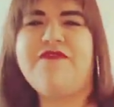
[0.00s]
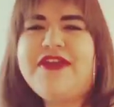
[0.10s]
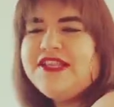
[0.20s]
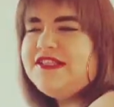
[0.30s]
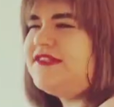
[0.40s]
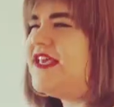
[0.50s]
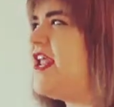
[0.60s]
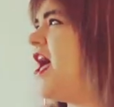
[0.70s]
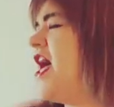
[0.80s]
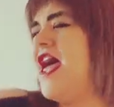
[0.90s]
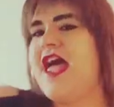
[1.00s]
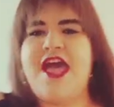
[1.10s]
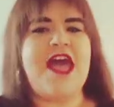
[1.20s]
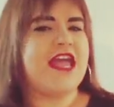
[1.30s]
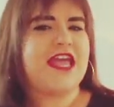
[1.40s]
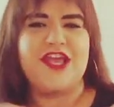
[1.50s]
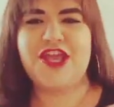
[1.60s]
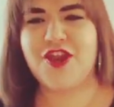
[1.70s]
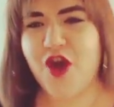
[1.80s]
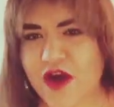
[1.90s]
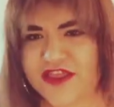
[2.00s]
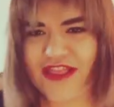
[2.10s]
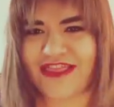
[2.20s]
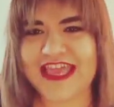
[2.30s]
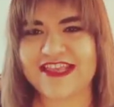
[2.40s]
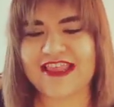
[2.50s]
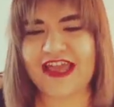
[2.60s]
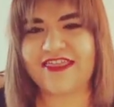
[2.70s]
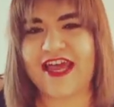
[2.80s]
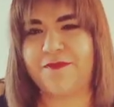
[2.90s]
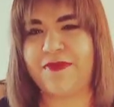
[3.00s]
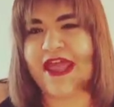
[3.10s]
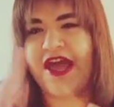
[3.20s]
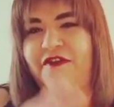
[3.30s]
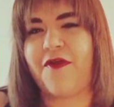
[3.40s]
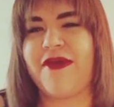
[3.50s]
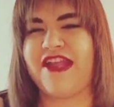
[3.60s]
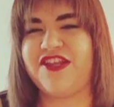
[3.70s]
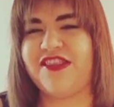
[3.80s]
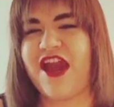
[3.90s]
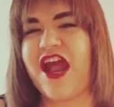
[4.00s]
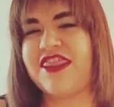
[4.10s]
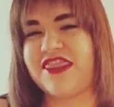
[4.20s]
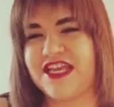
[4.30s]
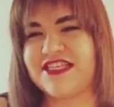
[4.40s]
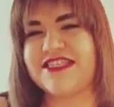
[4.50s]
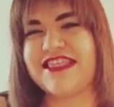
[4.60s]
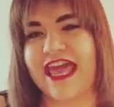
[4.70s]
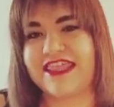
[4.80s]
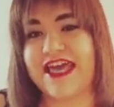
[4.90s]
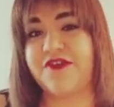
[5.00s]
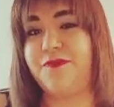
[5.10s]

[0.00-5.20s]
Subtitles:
wins and you know, things like that. But have you imagined there are things like that,